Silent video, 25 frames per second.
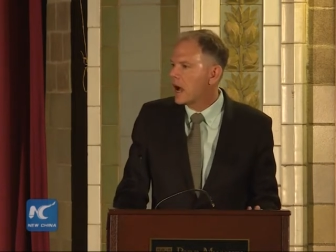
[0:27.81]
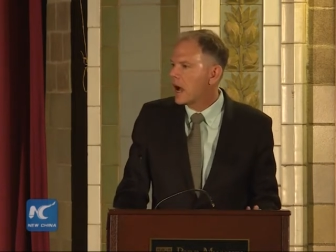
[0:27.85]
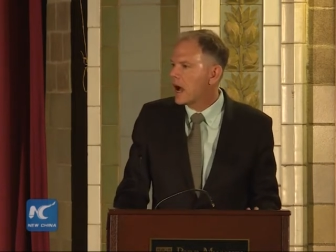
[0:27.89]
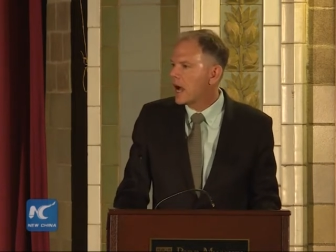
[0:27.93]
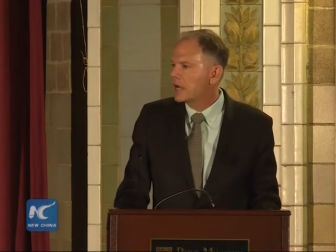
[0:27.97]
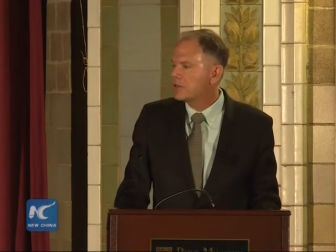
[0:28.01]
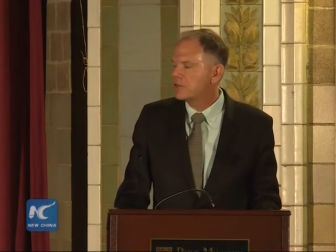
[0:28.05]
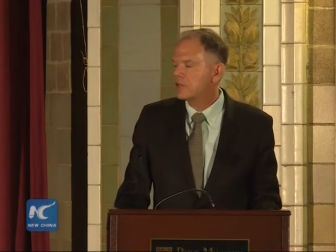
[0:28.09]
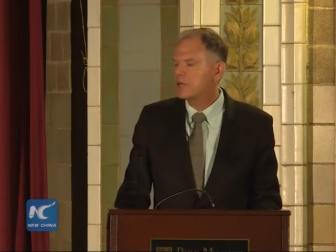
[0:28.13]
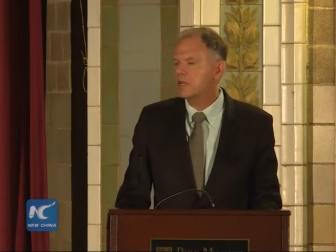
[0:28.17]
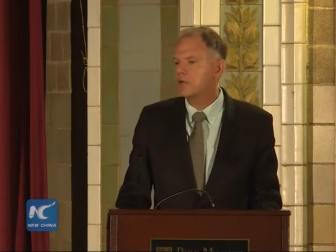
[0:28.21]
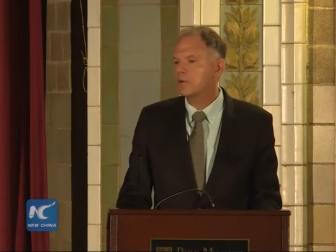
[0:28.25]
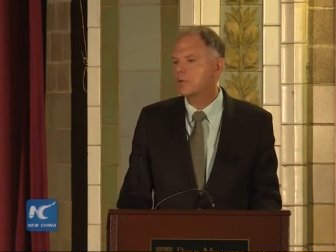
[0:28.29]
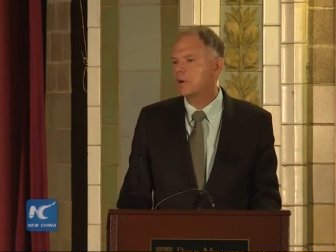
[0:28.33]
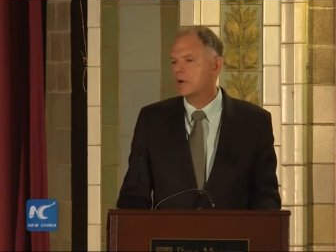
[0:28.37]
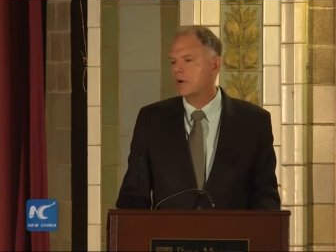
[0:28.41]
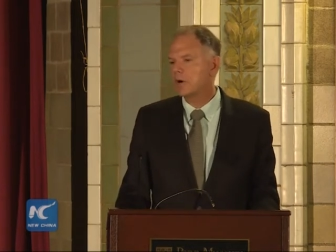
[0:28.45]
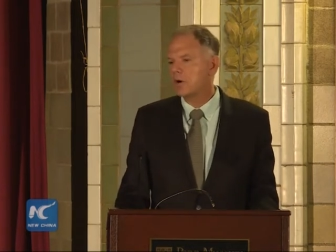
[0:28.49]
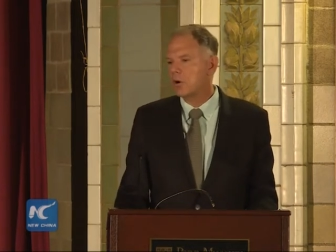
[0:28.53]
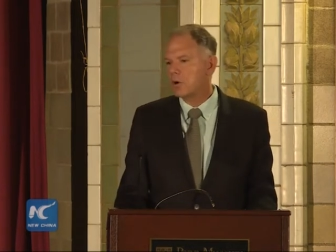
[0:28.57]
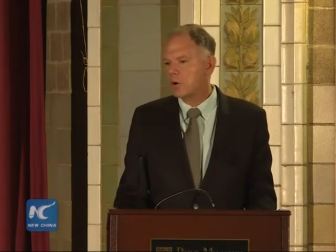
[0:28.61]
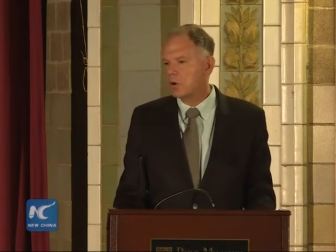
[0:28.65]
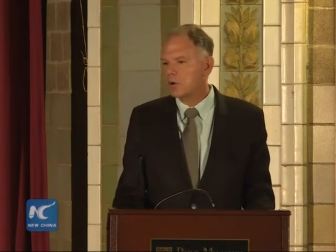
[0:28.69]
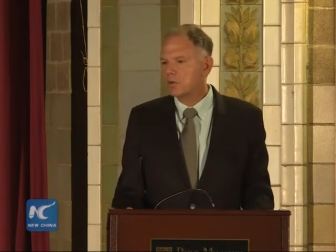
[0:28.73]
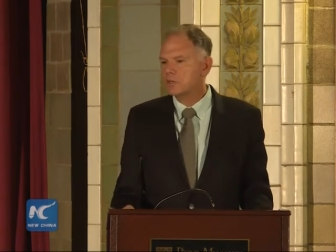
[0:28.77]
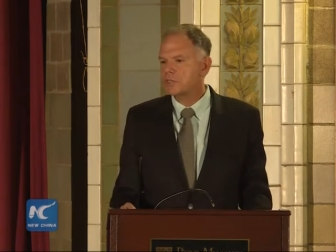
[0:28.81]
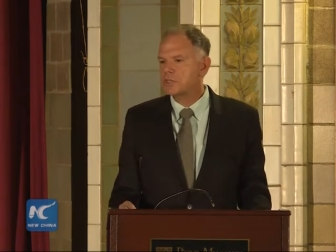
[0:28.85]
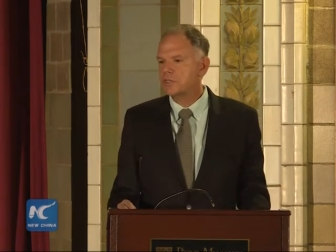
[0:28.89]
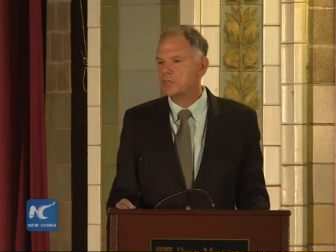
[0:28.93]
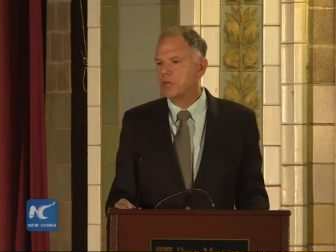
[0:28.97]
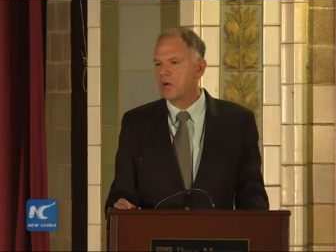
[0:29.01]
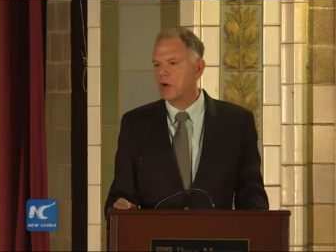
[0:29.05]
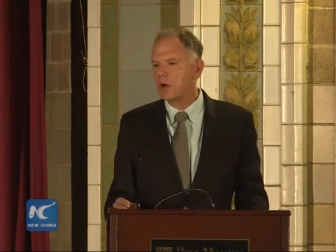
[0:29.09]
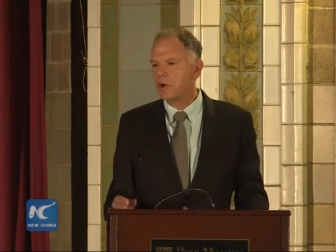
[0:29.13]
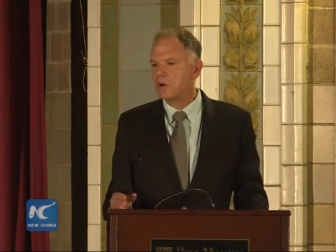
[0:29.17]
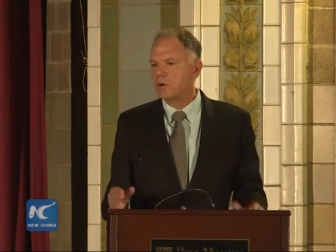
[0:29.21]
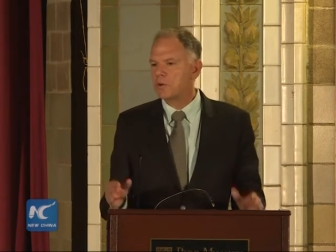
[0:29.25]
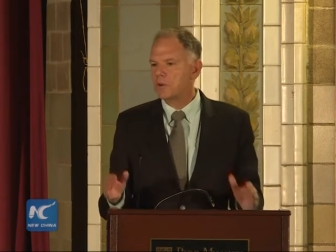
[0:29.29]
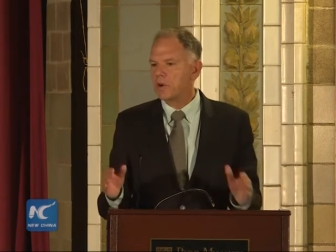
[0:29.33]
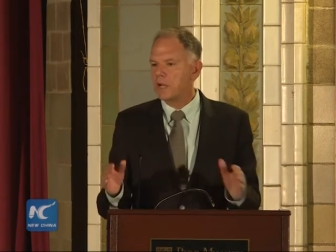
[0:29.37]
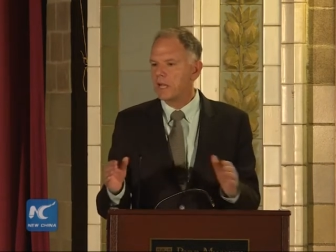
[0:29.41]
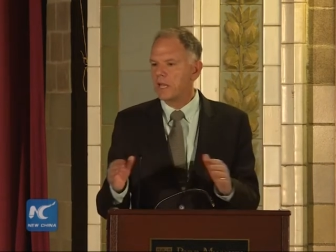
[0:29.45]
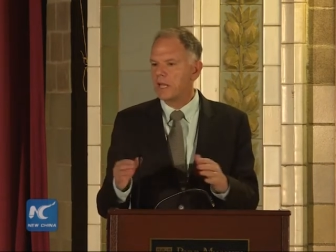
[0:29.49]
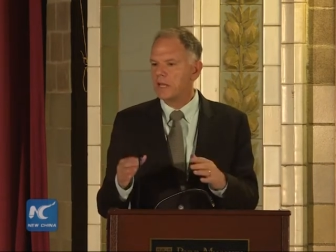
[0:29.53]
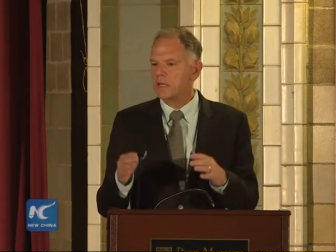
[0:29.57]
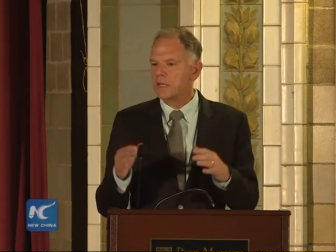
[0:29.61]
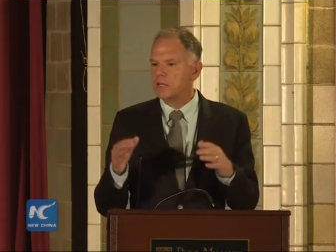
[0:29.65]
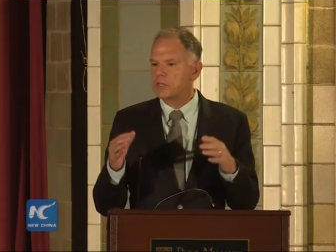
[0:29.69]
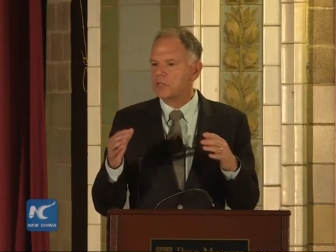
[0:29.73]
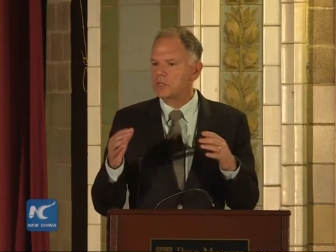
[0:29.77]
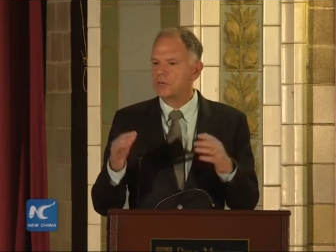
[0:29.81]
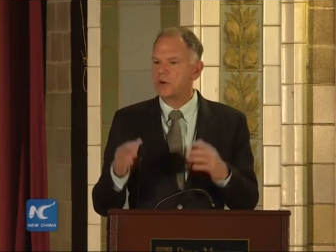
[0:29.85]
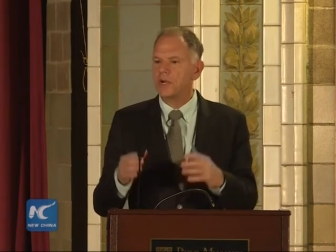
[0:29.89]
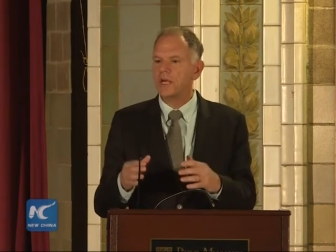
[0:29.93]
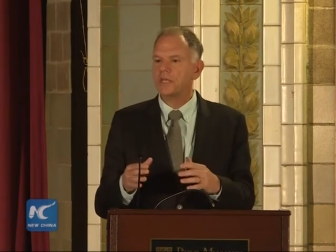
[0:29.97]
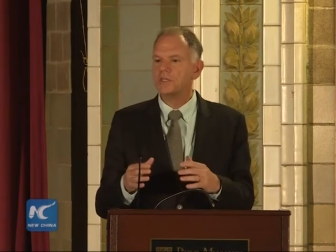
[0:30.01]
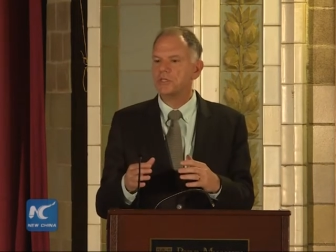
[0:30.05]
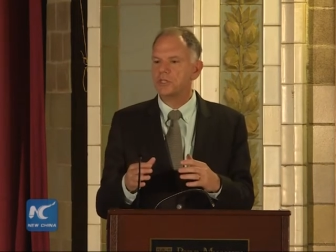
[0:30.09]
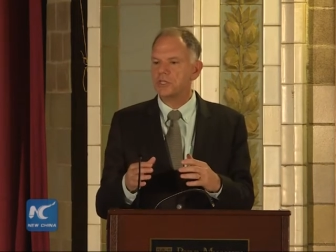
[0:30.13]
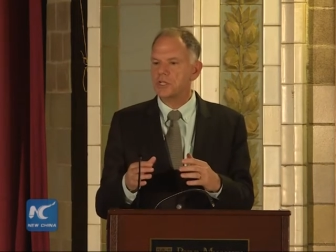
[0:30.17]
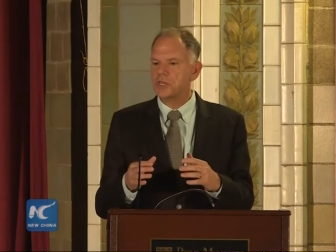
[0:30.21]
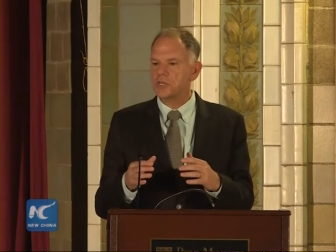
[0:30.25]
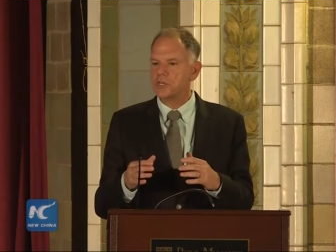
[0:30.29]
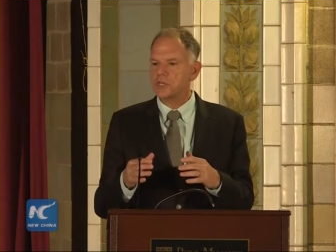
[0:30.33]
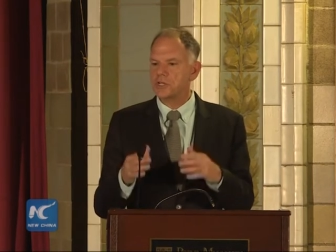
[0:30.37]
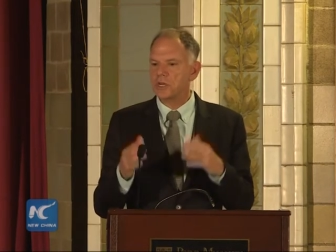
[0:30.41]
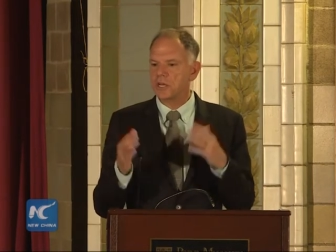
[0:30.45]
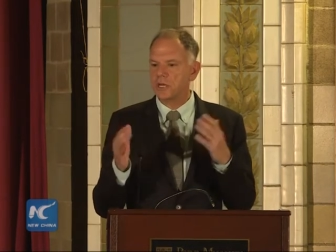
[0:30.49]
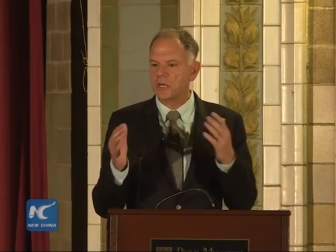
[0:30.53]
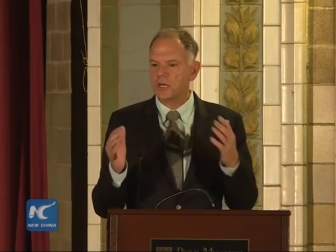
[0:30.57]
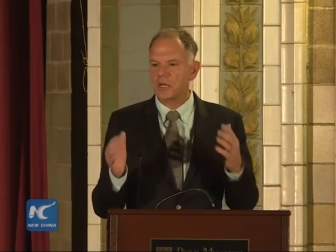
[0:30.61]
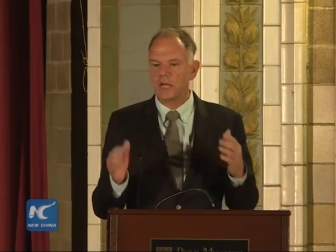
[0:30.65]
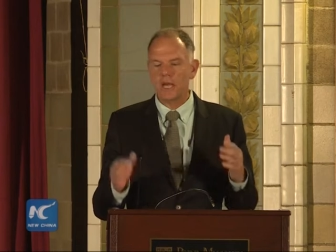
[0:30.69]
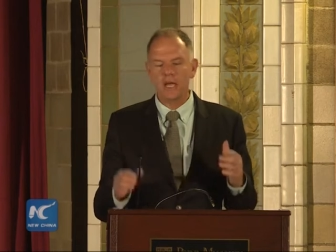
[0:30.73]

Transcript: I think we're also in a transition,